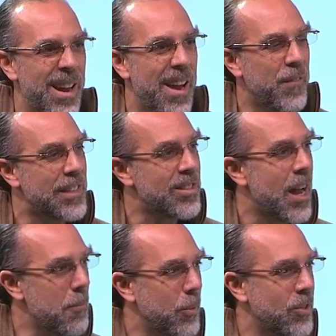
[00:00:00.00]
if it's
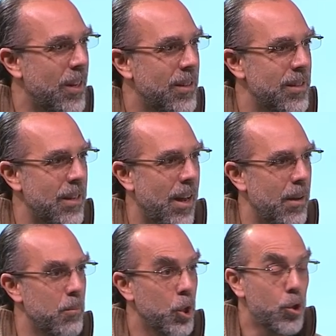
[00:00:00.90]
10% of the
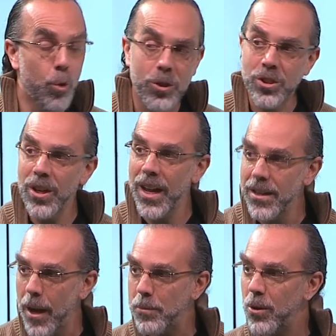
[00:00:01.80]
time, you're signed
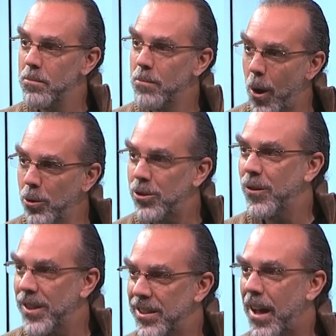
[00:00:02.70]
up to most
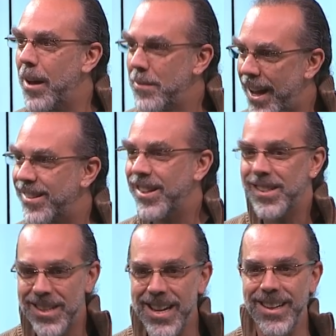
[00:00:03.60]
of the time not
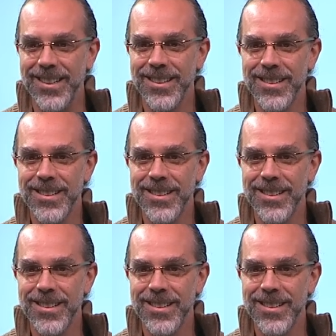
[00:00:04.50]
succeed.